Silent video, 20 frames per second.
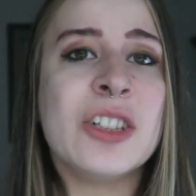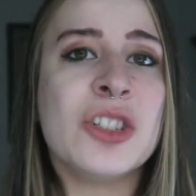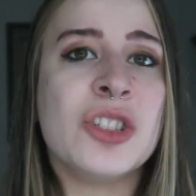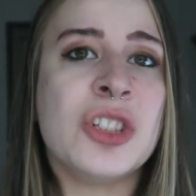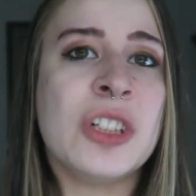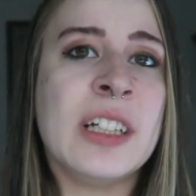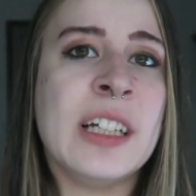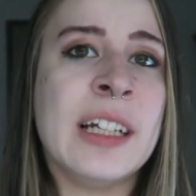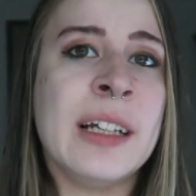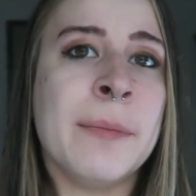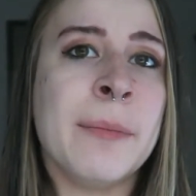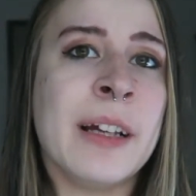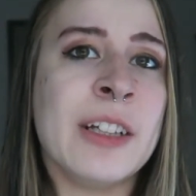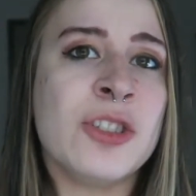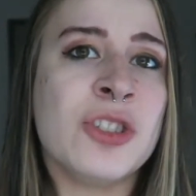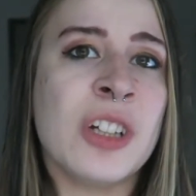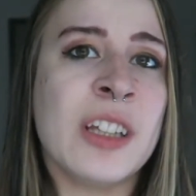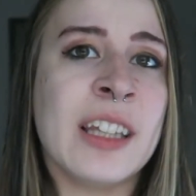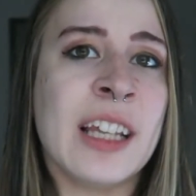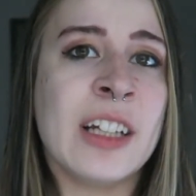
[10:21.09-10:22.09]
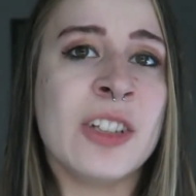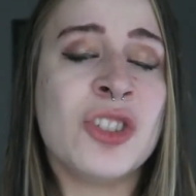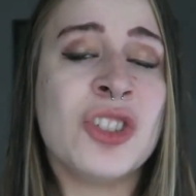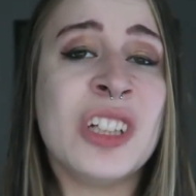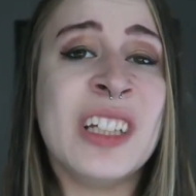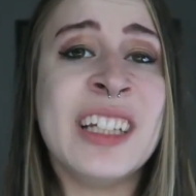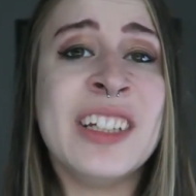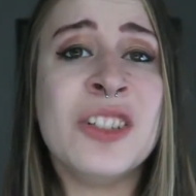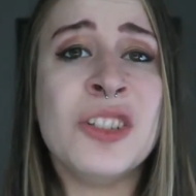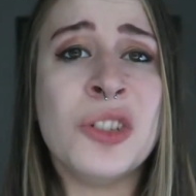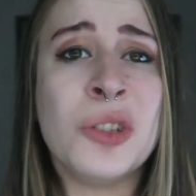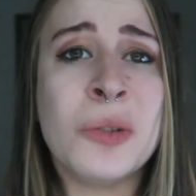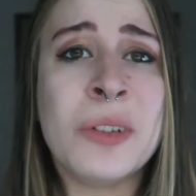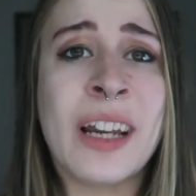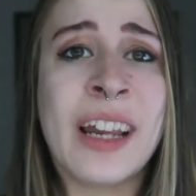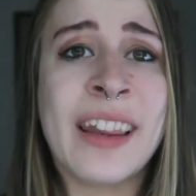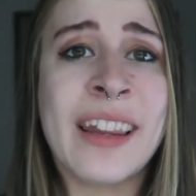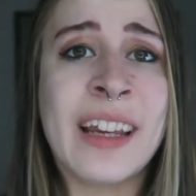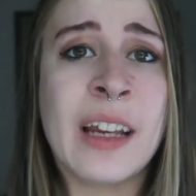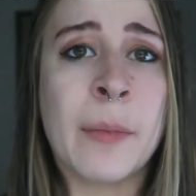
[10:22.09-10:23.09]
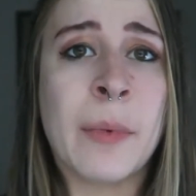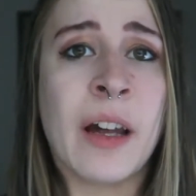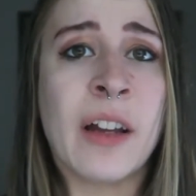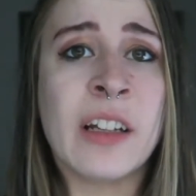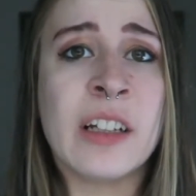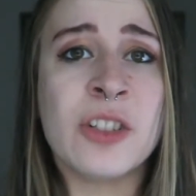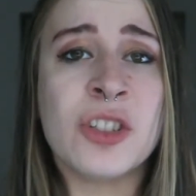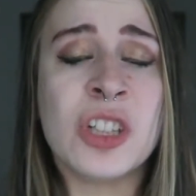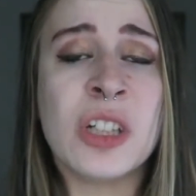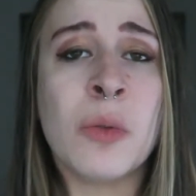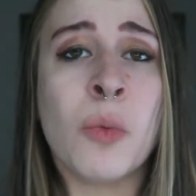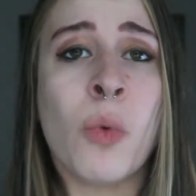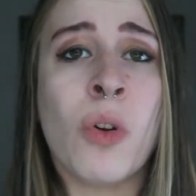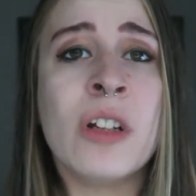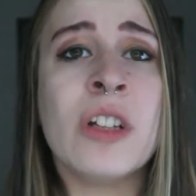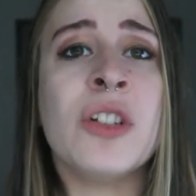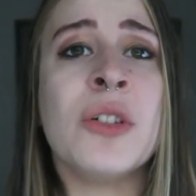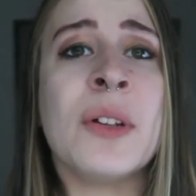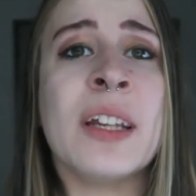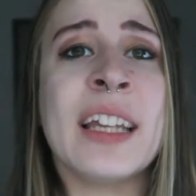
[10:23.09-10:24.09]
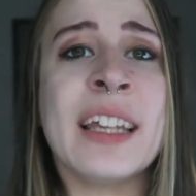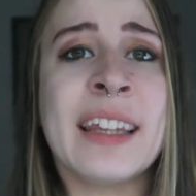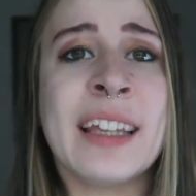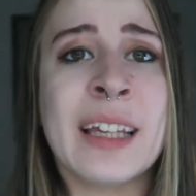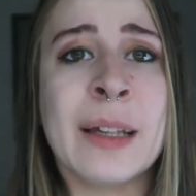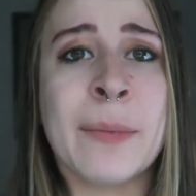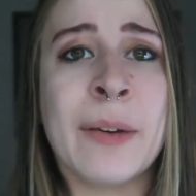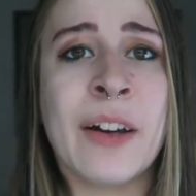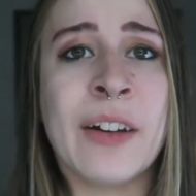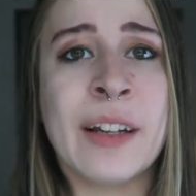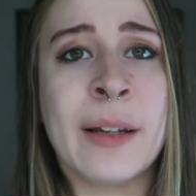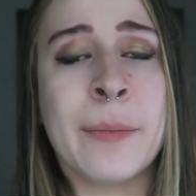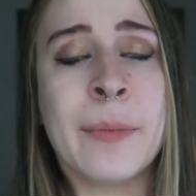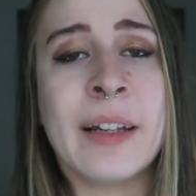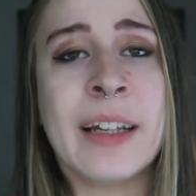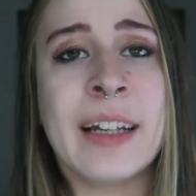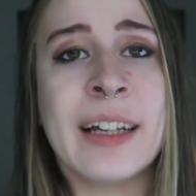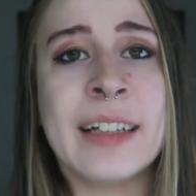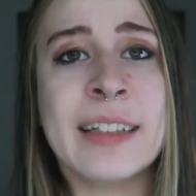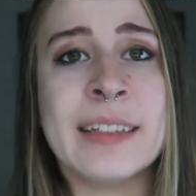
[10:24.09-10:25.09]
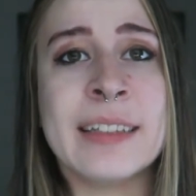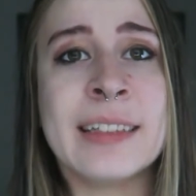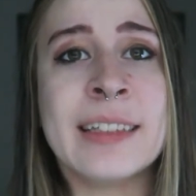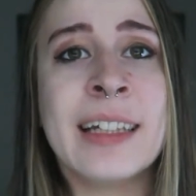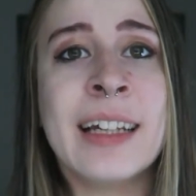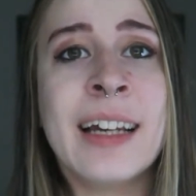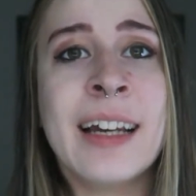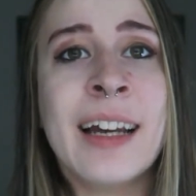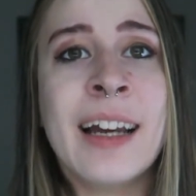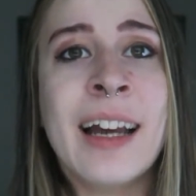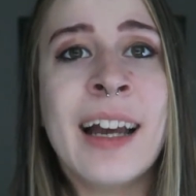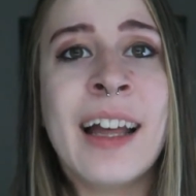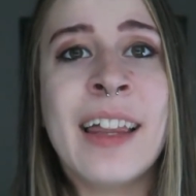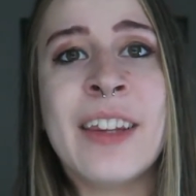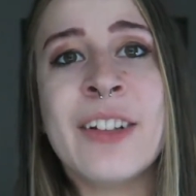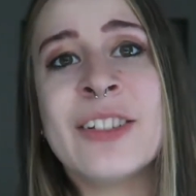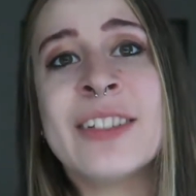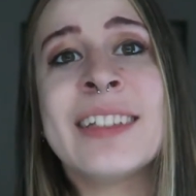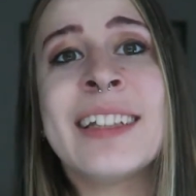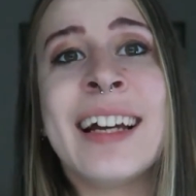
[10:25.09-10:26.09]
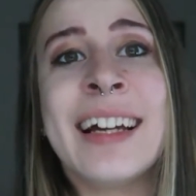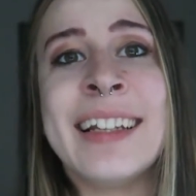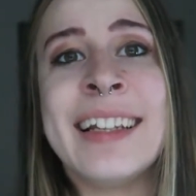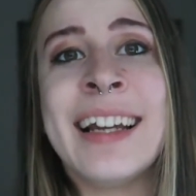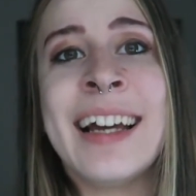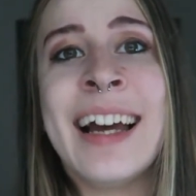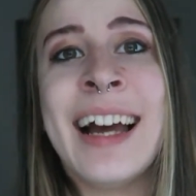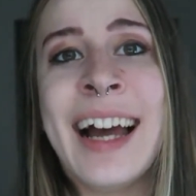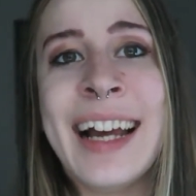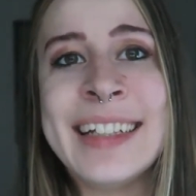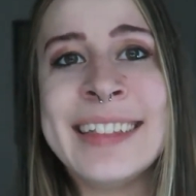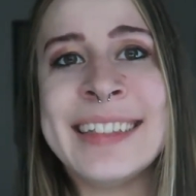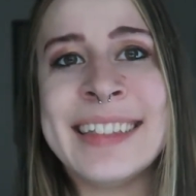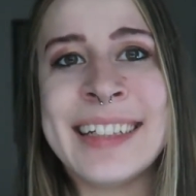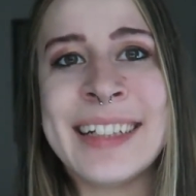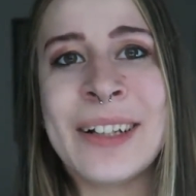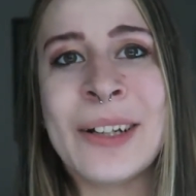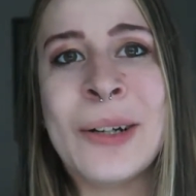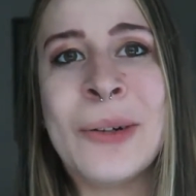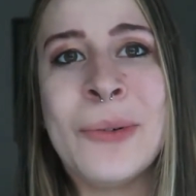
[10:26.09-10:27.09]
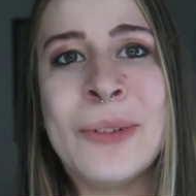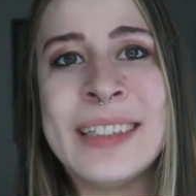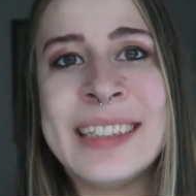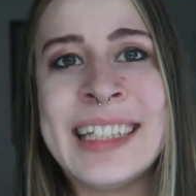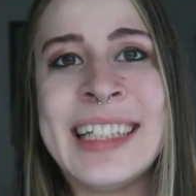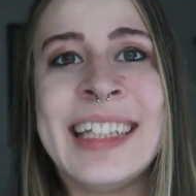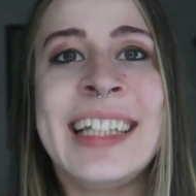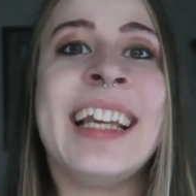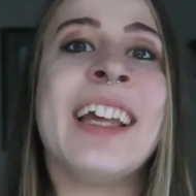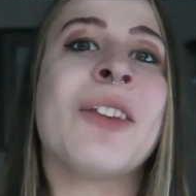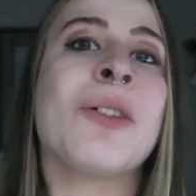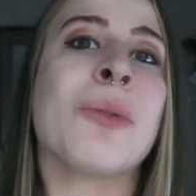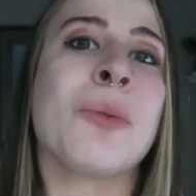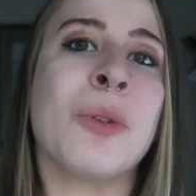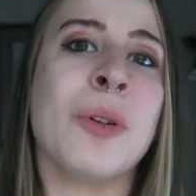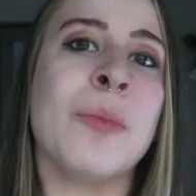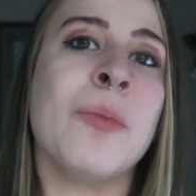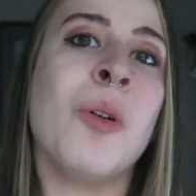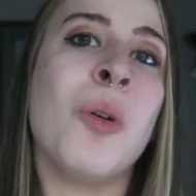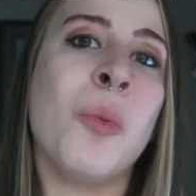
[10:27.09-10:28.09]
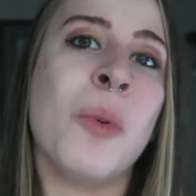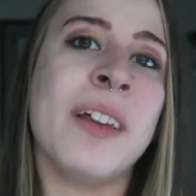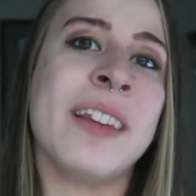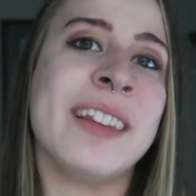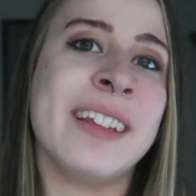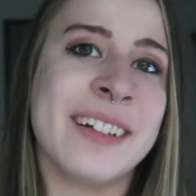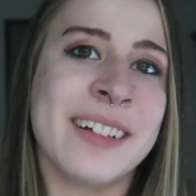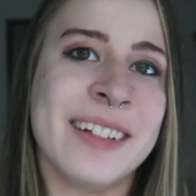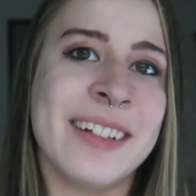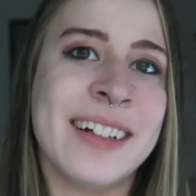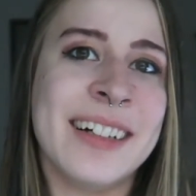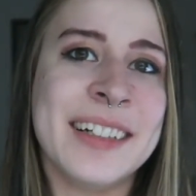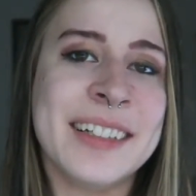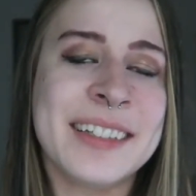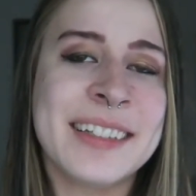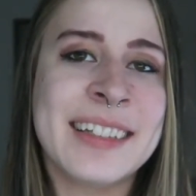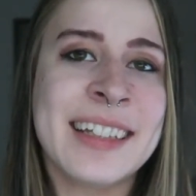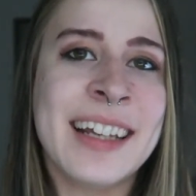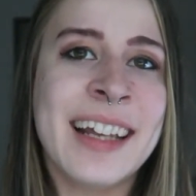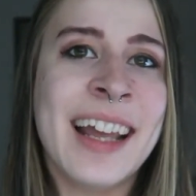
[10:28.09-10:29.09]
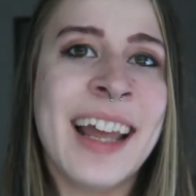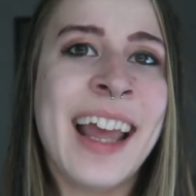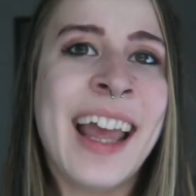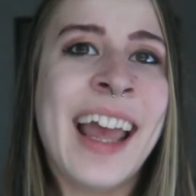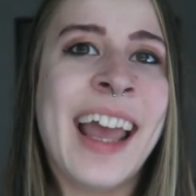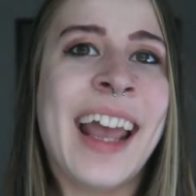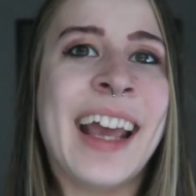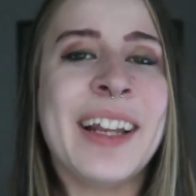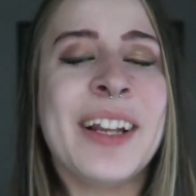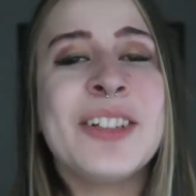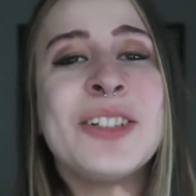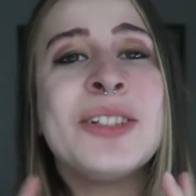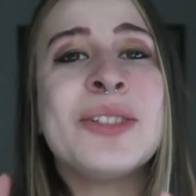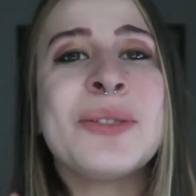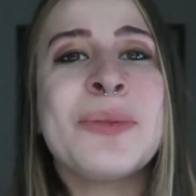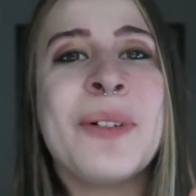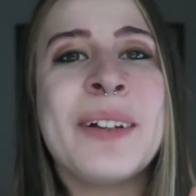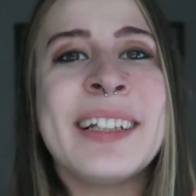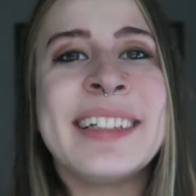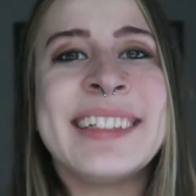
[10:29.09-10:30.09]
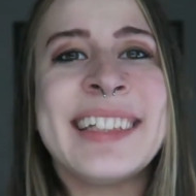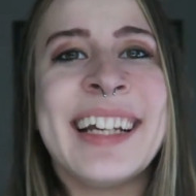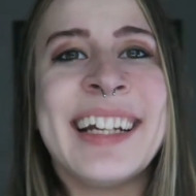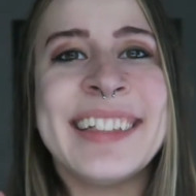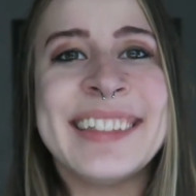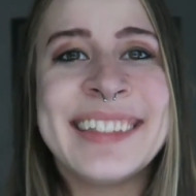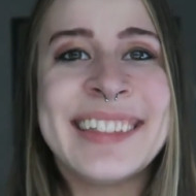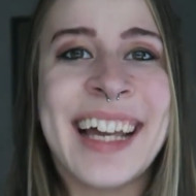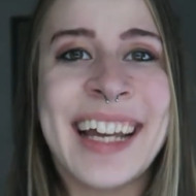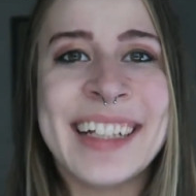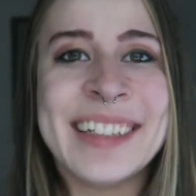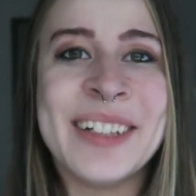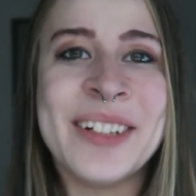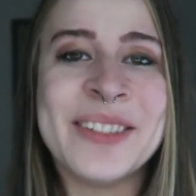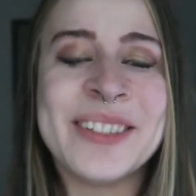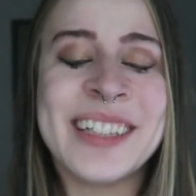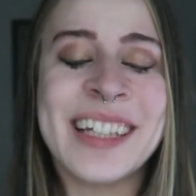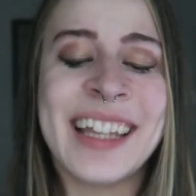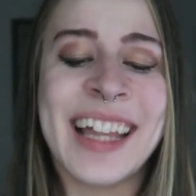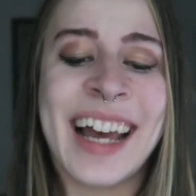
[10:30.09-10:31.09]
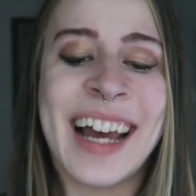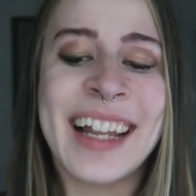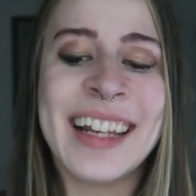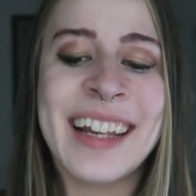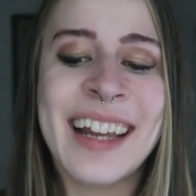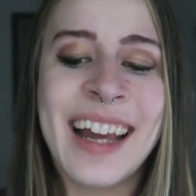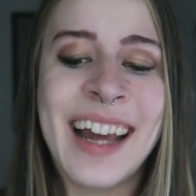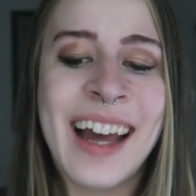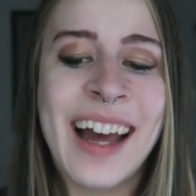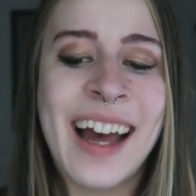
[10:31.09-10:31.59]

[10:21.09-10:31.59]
she mentioned that she didn't do anything about it. She didn't want to do anything about it because their son, Isaac, was in the other room with Nicholas. And I just want to say a side note to that.